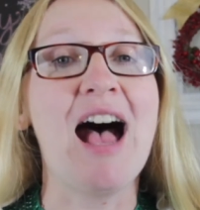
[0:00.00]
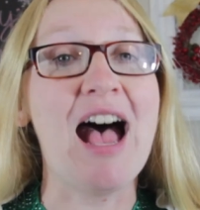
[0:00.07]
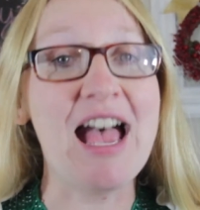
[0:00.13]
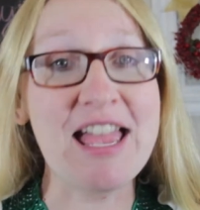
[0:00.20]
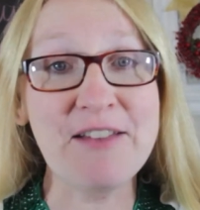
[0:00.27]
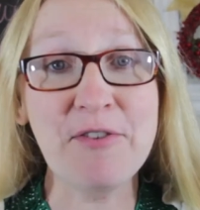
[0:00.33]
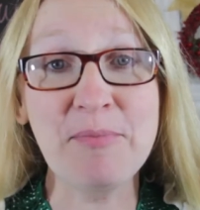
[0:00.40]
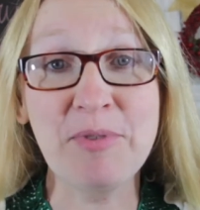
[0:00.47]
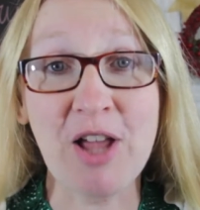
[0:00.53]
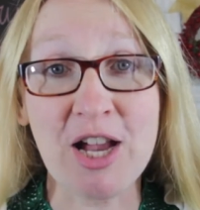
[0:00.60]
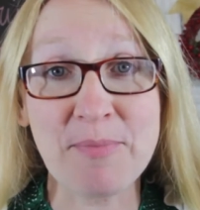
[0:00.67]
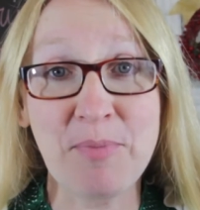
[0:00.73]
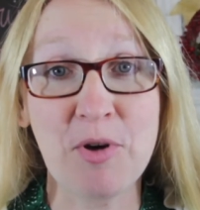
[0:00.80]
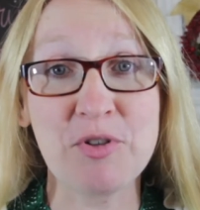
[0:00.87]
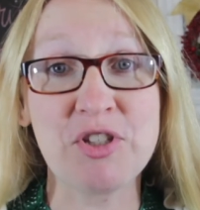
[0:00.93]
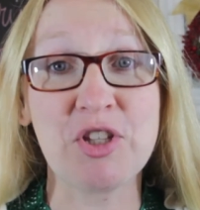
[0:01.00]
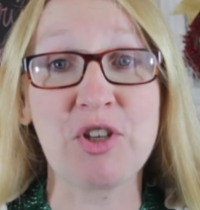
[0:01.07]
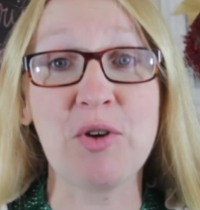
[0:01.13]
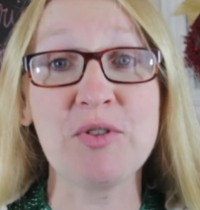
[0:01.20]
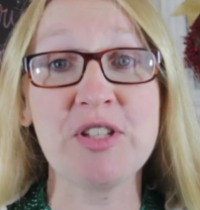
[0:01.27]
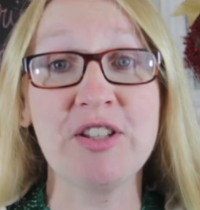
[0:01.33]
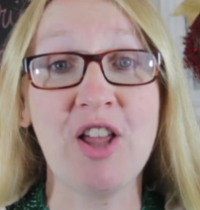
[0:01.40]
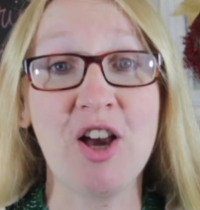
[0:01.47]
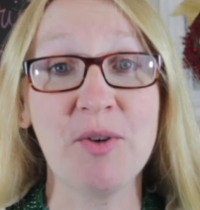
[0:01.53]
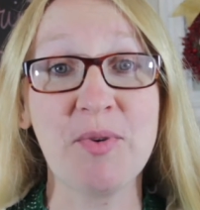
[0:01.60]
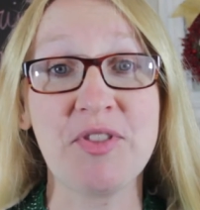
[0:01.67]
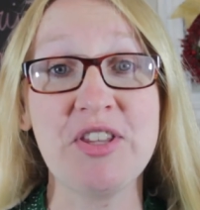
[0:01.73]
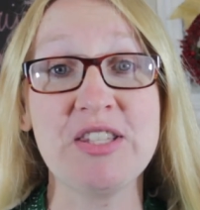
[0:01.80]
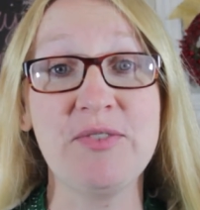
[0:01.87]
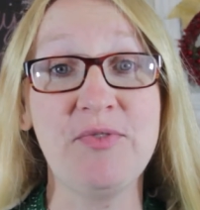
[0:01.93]
I have a blog post that goes along
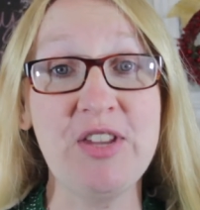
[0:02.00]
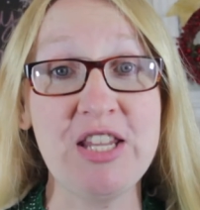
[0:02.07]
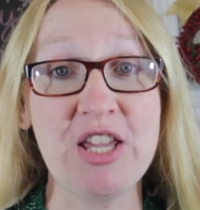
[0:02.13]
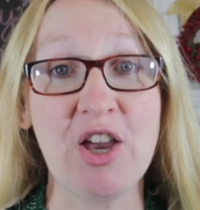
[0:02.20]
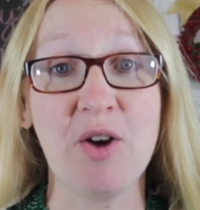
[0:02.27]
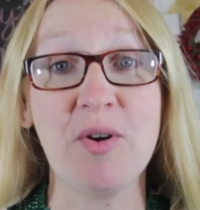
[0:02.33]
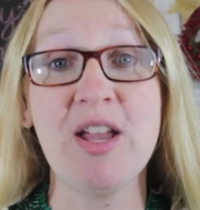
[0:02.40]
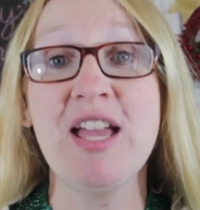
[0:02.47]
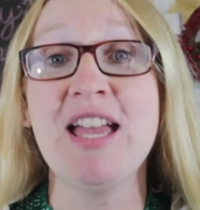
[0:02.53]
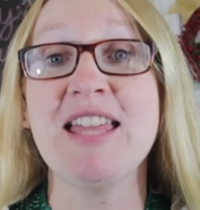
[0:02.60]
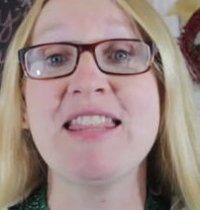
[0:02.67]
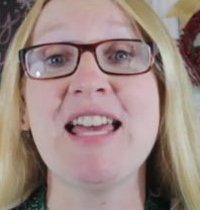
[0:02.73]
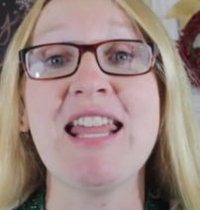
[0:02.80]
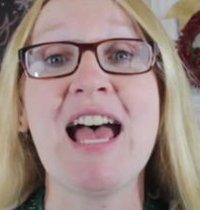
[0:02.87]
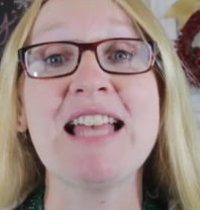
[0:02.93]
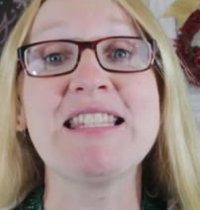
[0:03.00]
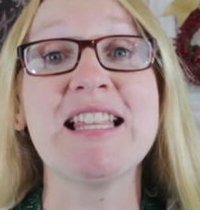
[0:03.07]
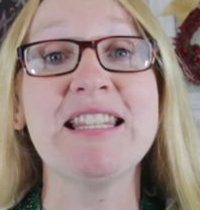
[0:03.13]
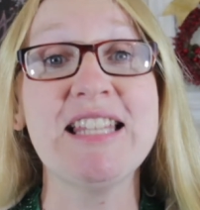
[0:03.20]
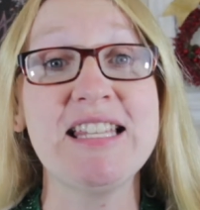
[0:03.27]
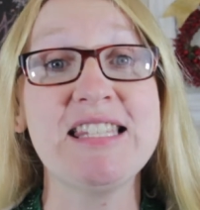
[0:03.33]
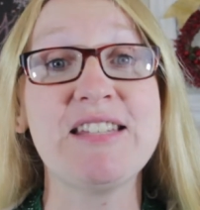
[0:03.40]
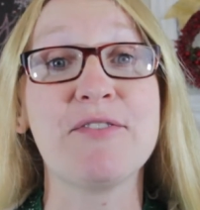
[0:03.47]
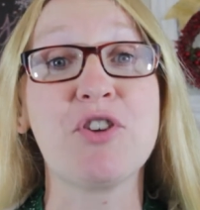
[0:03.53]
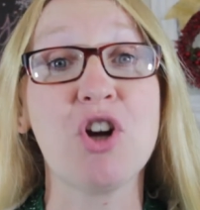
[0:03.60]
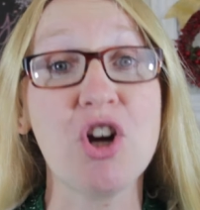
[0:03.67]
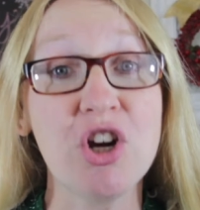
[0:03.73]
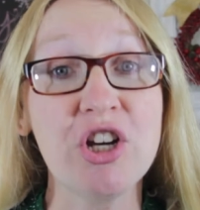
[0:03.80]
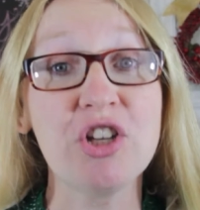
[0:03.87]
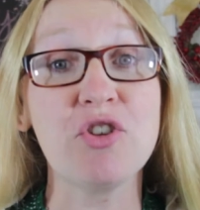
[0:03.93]
with this video that has a list of
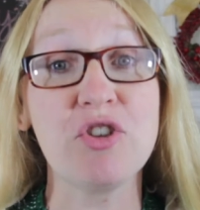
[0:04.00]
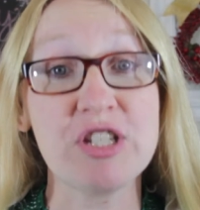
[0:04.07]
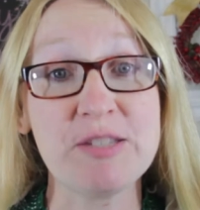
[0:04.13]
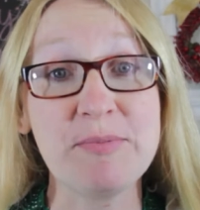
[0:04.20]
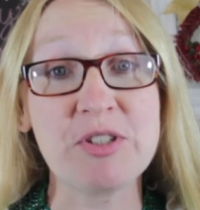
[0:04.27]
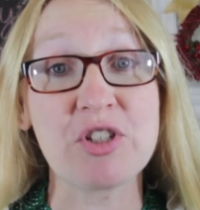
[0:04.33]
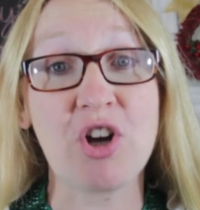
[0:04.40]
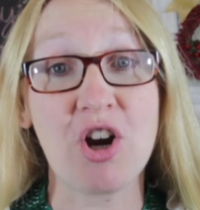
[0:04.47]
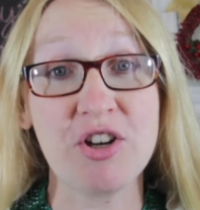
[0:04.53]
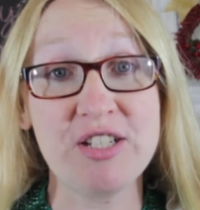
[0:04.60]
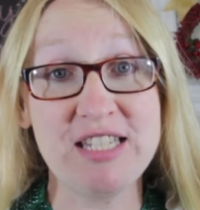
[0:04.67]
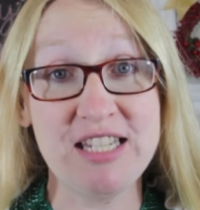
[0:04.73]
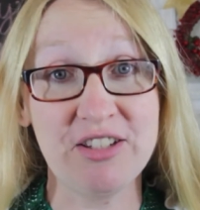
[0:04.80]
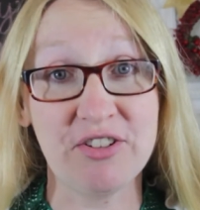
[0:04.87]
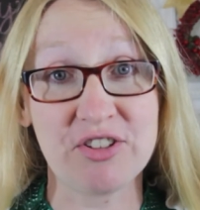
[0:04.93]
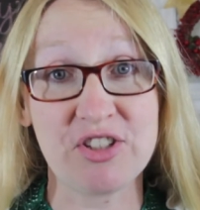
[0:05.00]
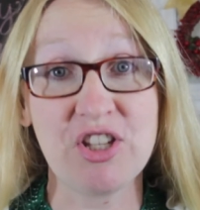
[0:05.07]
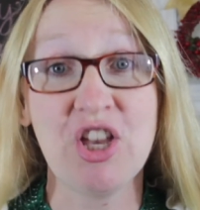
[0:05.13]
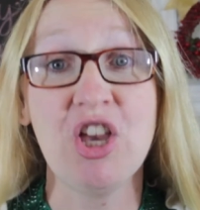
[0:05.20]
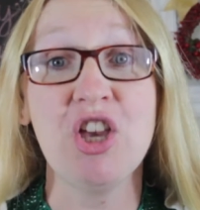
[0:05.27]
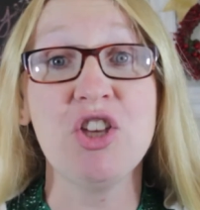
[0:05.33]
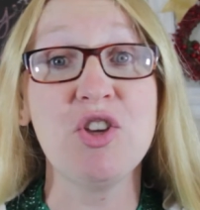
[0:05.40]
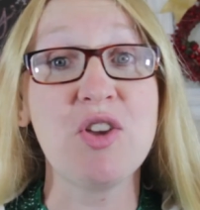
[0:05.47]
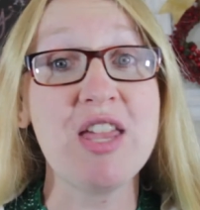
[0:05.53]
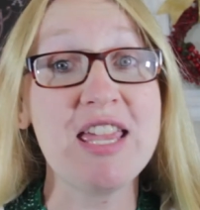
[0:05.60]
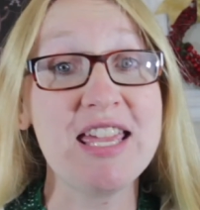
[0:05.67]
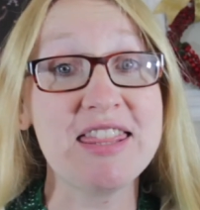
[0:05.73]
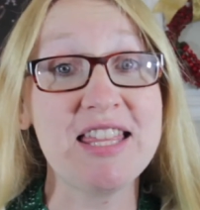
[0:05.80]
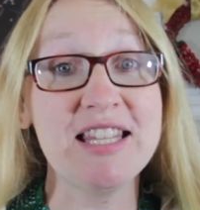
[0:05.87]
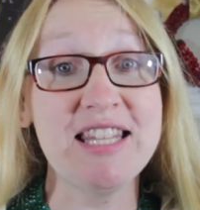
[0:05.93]
current Christmas card deals. You can
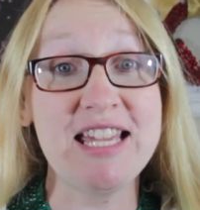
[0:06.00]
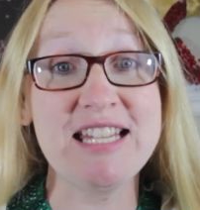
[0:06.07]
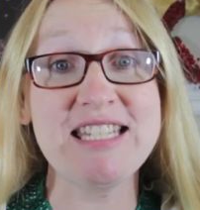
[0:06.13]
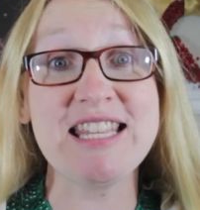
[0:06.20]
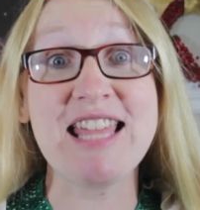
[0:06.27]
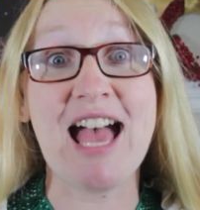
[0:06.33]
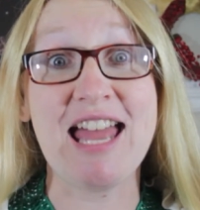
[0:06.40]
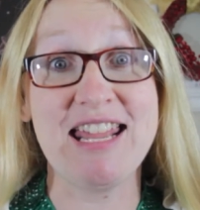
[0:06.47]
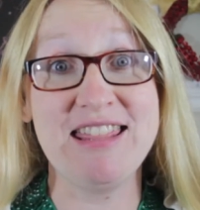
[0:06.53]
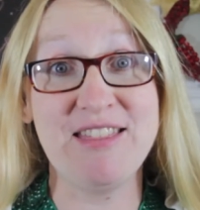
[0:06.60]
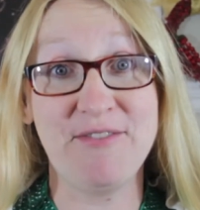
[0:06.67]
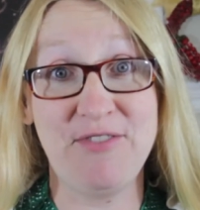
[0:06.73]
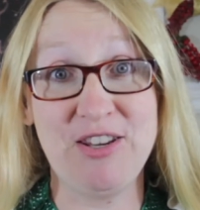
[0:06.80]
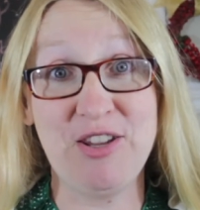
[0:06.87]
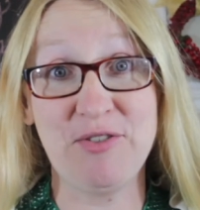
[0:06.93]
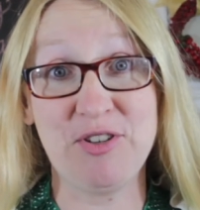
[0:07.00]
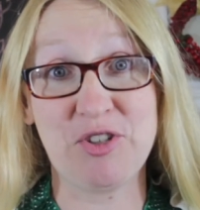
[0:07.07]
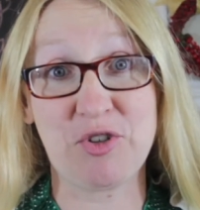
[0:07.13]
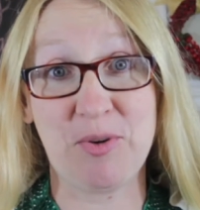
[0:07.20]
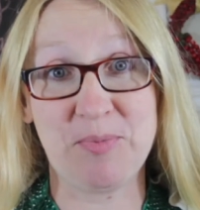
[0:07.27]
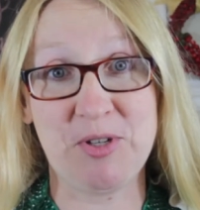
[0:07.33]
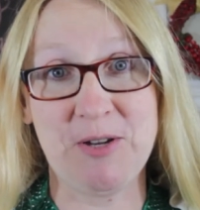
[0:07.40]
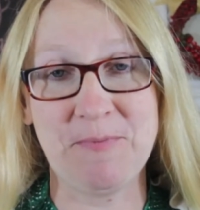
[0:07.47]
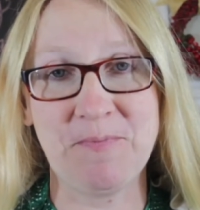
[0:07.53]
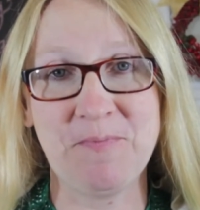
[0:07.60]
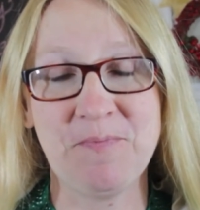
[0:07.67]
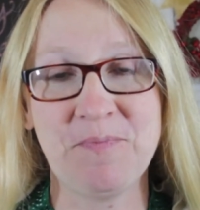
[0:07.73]
get the link to that in the video description.